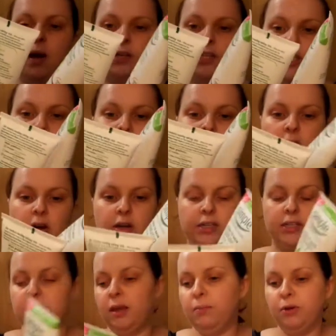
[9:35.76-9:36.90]
one, just the
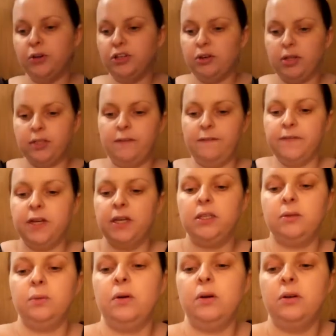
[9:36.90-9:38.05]
Kind Skin Moisturising
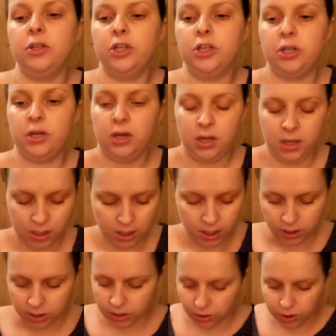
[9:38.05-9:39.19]
Face Wash.
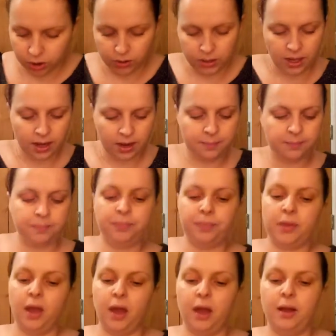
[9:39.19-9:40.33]
Got two of
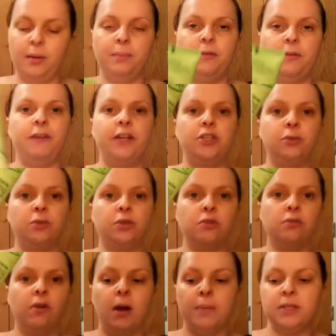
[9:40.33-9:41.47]
them, facial
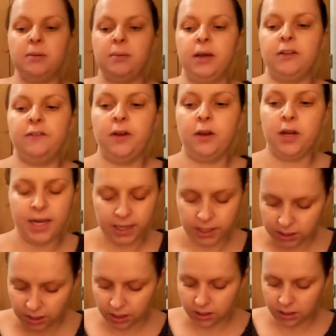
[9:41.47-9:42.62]
scrubs, my
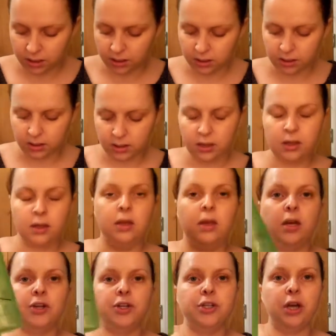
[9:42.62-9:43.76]
exfoliator,
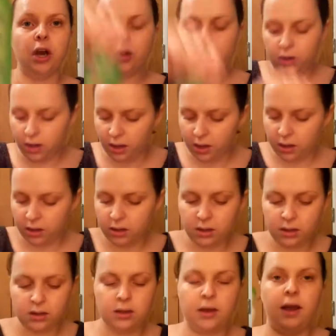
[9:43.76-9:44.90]
toner,
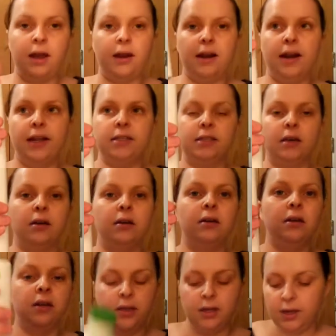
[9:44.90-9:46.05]
and a cleanser.
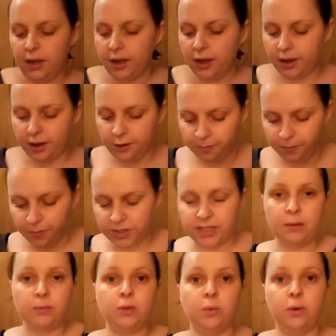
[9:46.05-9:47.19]
So
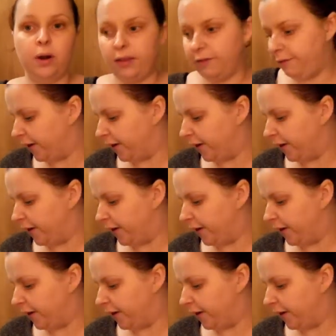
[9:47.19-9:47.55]
that was all like the